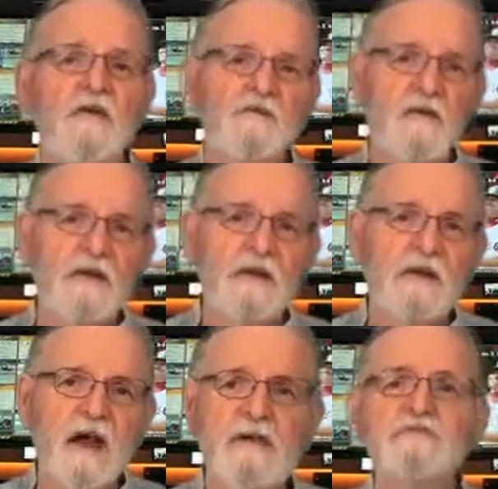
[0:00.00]
throwing
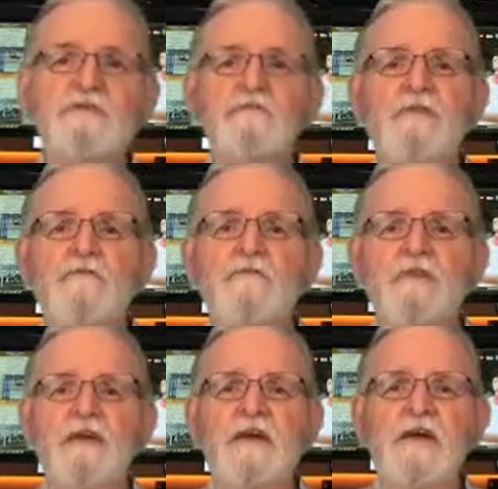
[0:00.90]
in absolutely
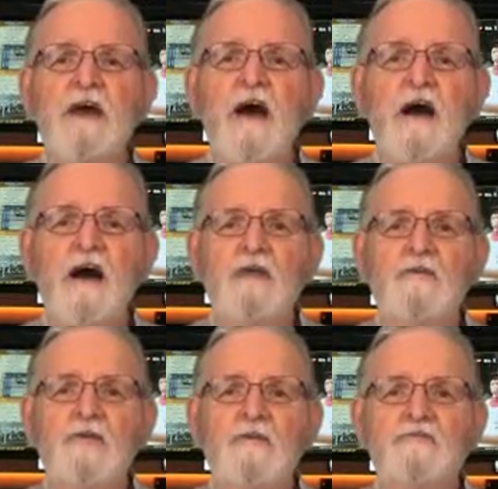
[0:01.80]
free
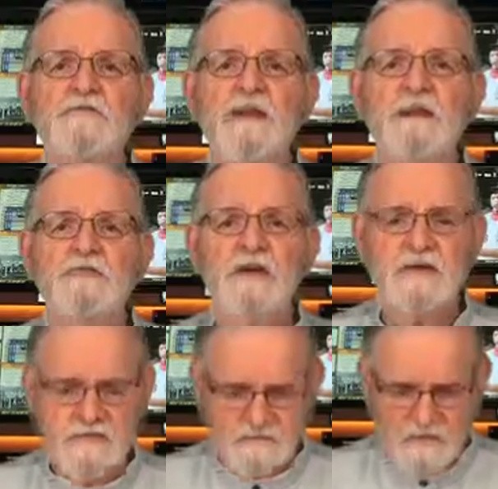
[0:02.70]
the Houston at
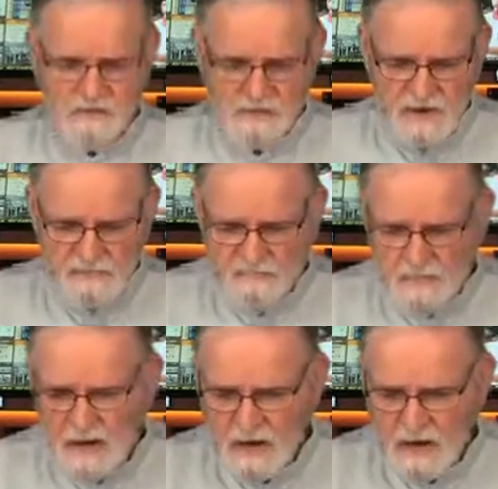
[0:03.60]
Jacksonville game.